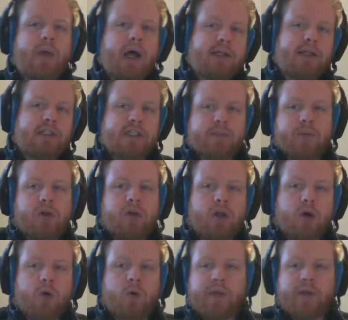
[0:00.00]
just
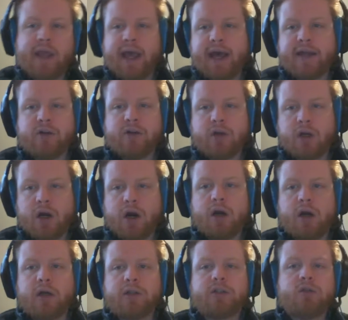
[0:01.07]
below the add to
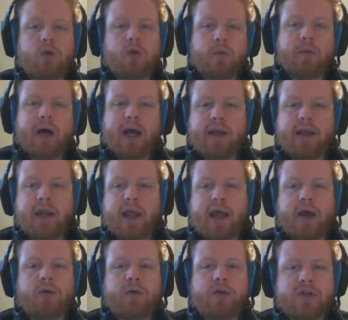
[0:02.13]
cart or buy
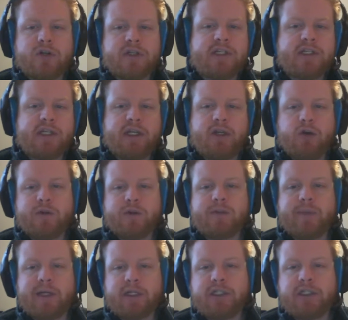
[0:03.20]
now, you see who it's
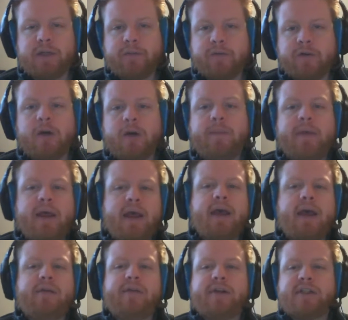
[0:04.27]
being shipped from.
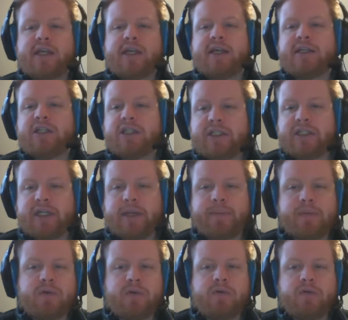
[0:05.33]
If it says
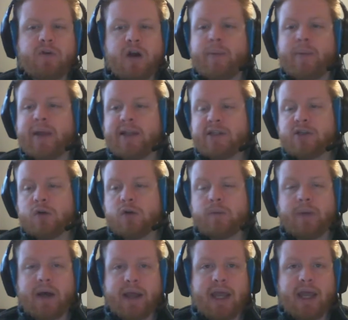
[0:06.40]
shipped from and sold
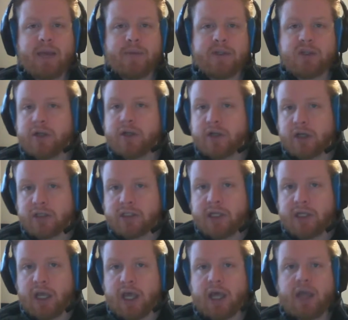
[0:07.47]
by
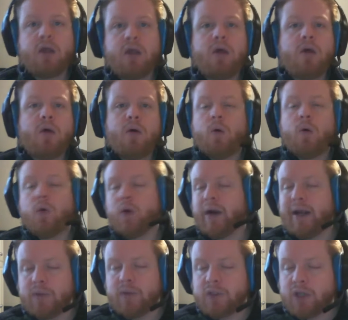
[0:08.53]
Amazon.ca or
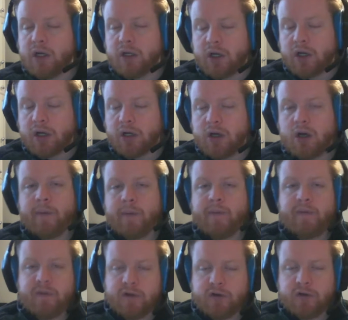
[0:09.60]
Amazon.com,
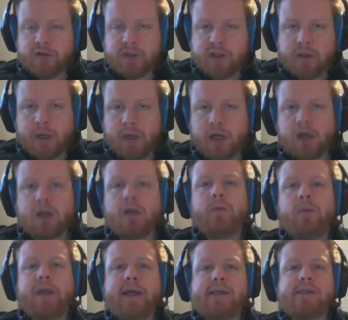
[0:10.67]
if you're using the American
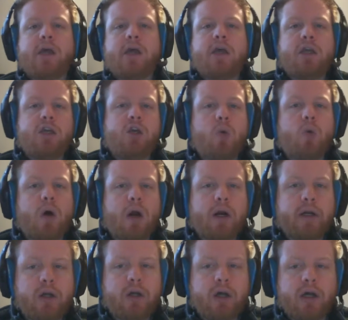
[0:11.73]
base, you are
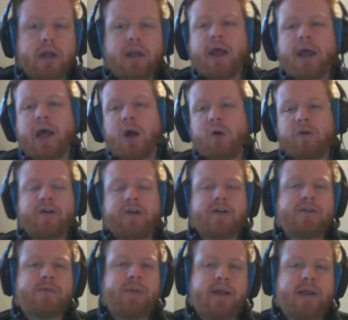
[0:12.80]
good. However,
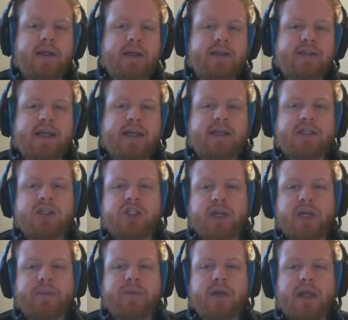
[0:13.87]
it says
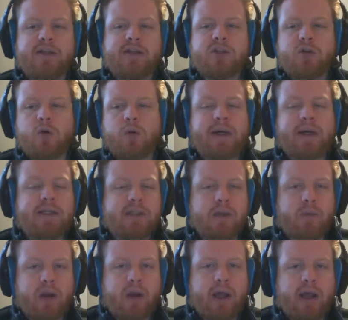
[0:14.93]
shipped and sold by
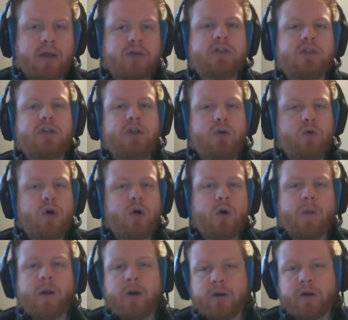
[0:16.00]
someone else, you know
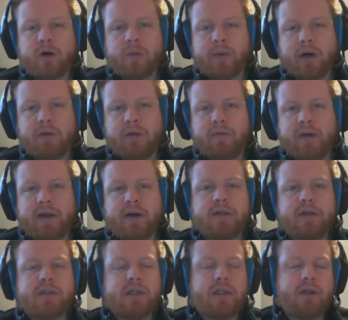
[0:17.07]
they're third-party
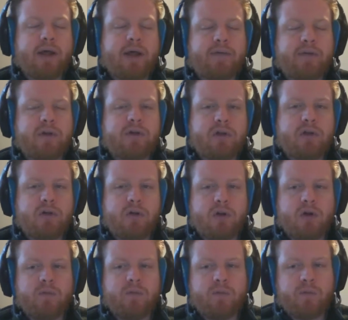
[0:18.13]
vendors, and you'll have to, you
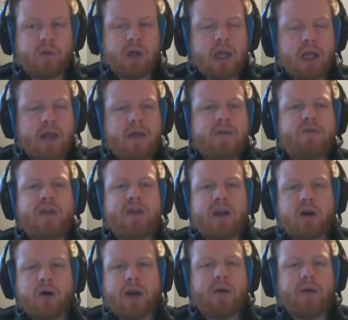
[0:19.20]
know,
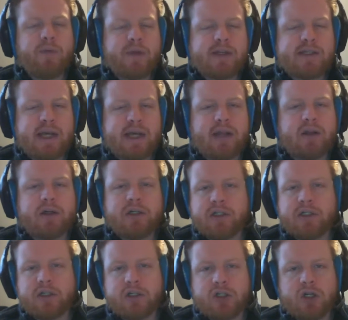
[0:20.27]
figure out the seller to
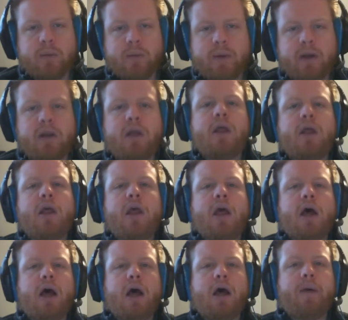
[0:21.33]
determine
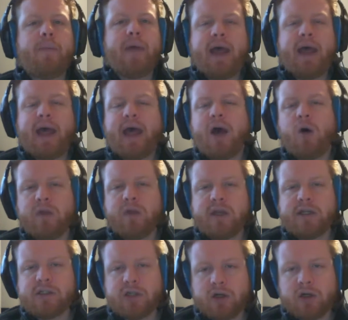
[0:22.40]
how
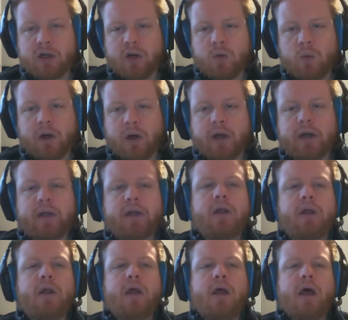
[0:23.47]
things are going to work.
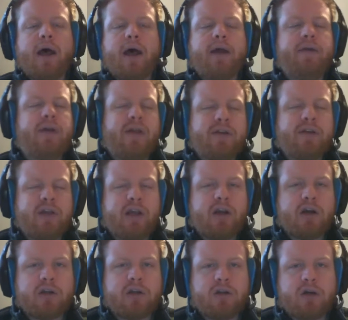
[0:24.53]
Another thing you
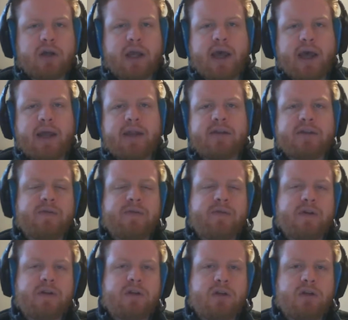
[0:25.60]
can look at is
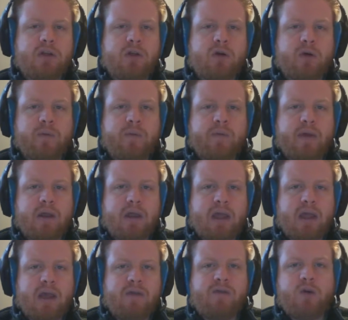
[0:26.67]

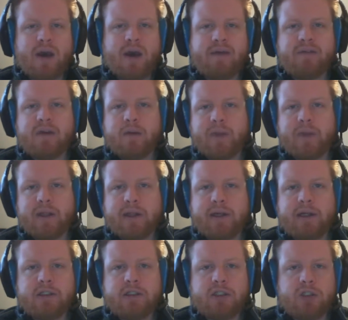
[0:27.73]
if you have the
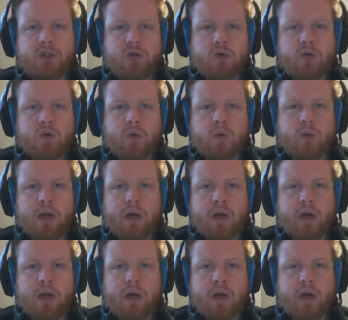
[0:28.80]
ability to